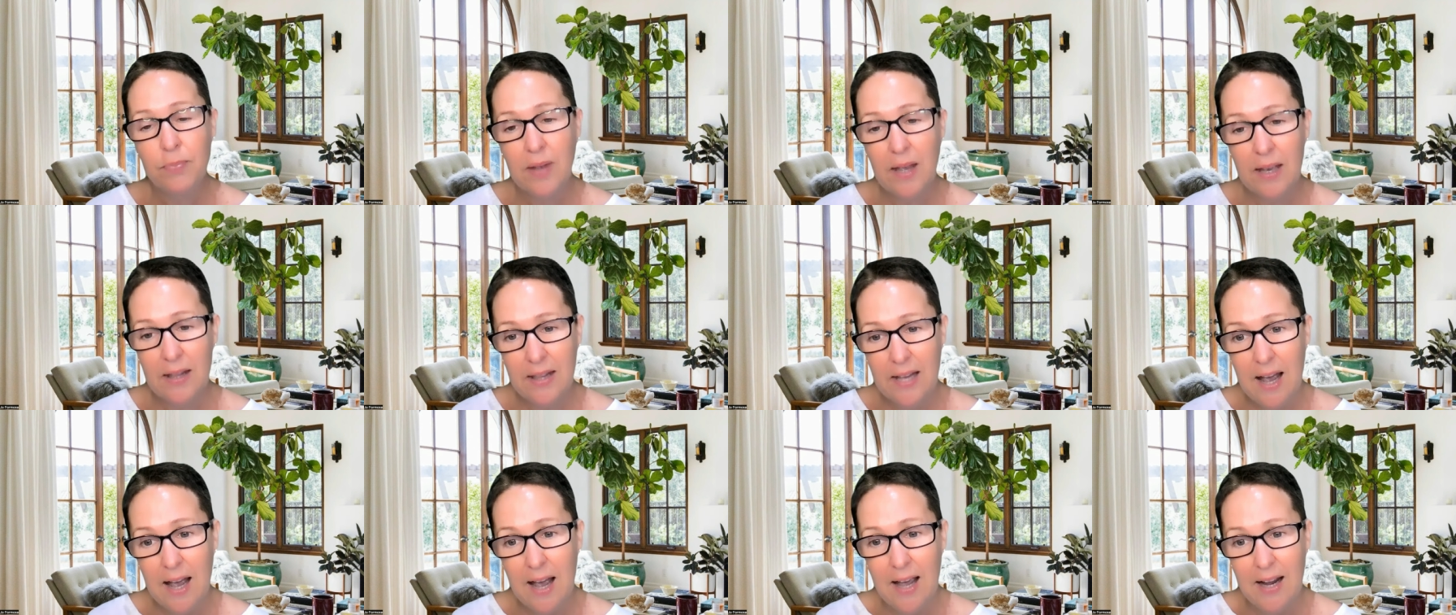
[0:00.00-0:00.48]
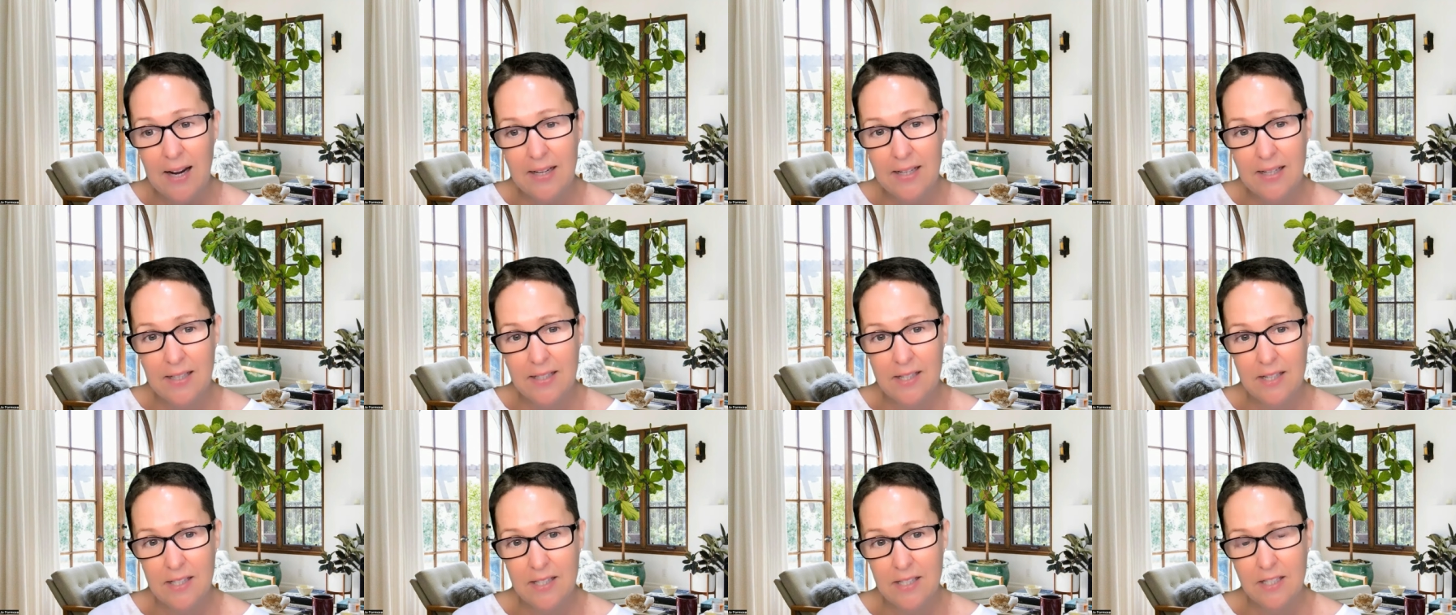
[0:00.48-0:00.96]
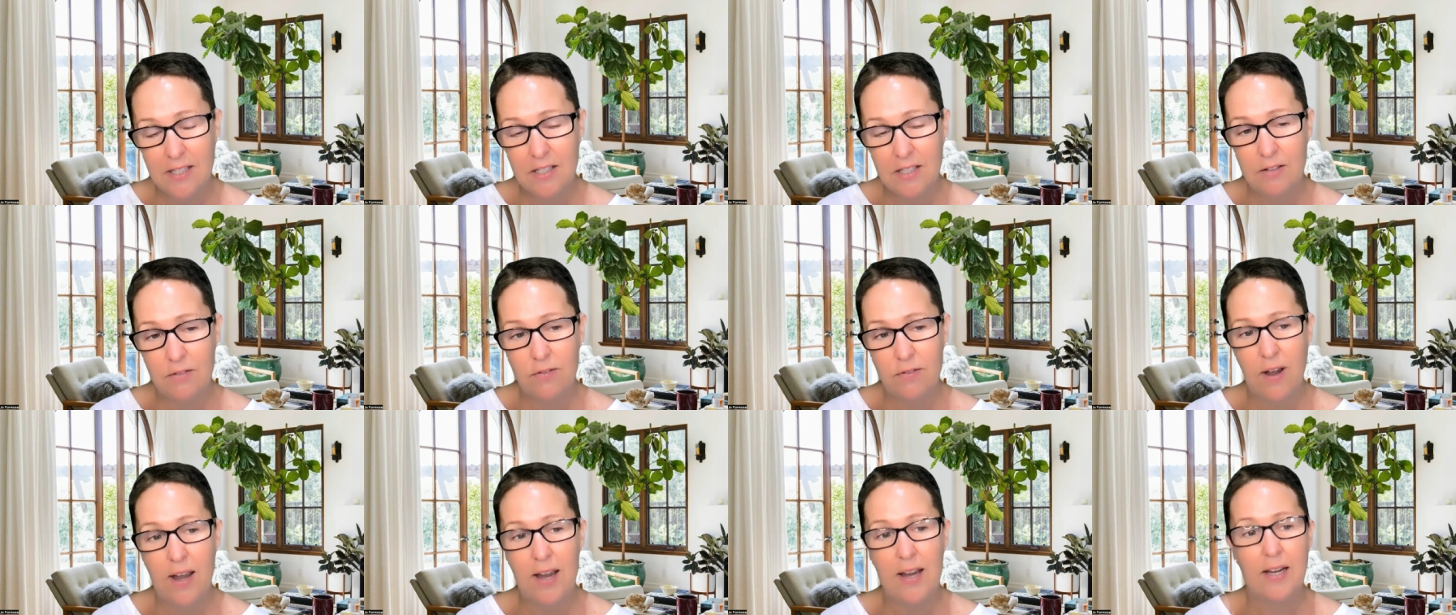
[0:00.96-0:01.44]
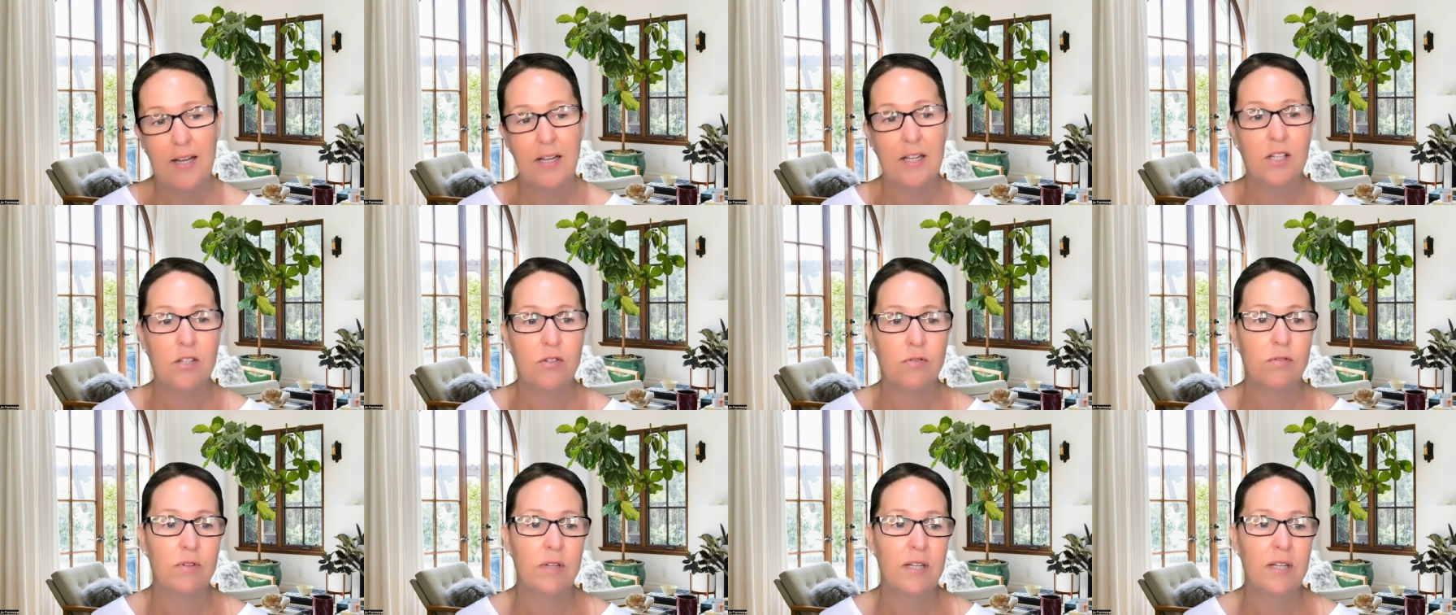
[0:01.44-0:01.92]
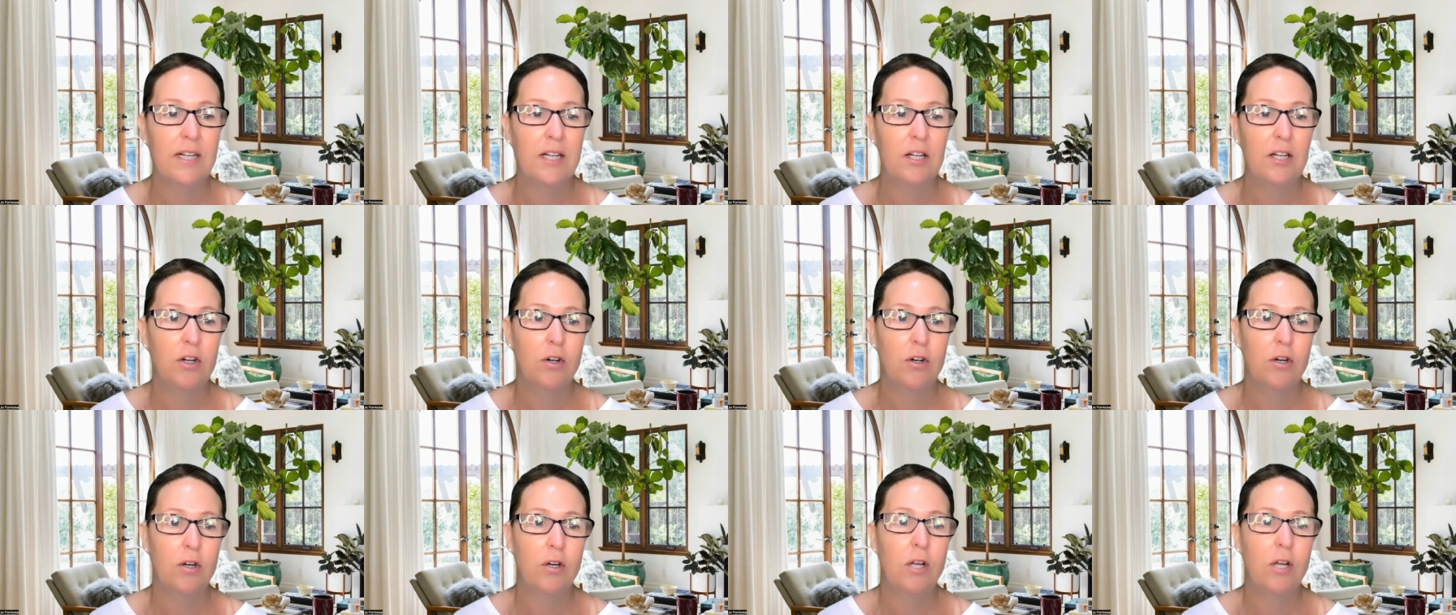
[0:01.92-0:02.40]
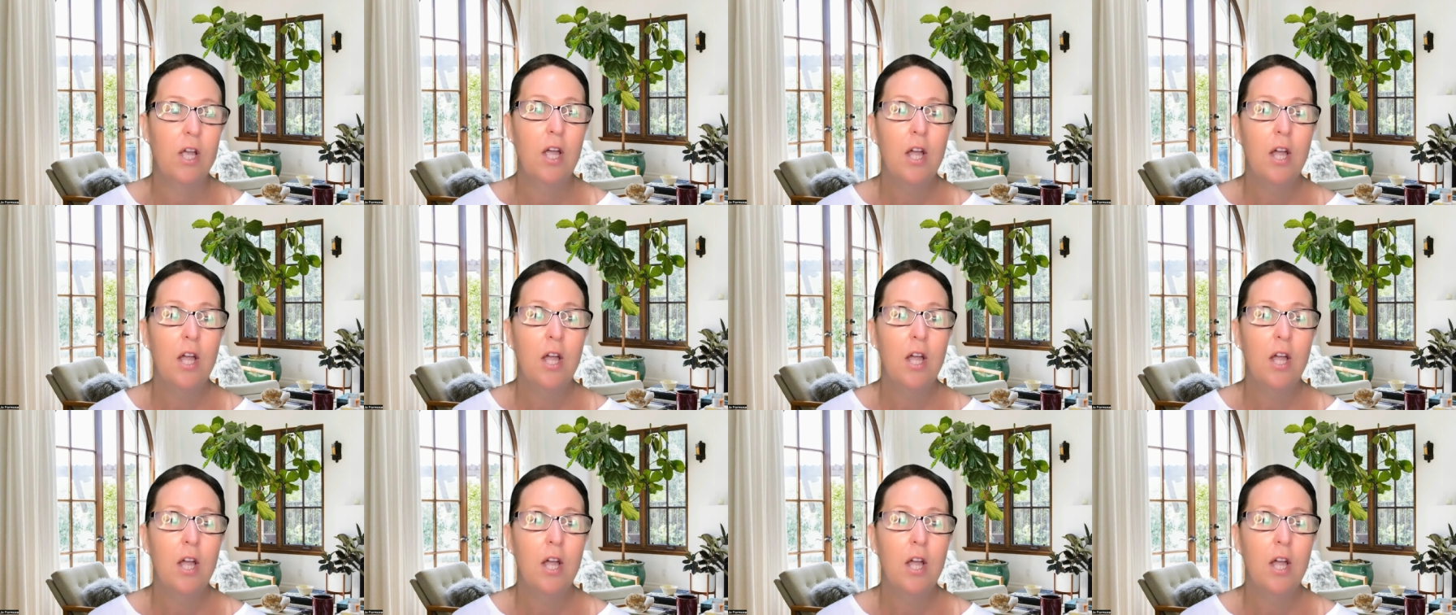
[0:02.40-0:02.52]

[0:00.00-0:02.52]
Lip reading: and the Agni digestive fire is really low.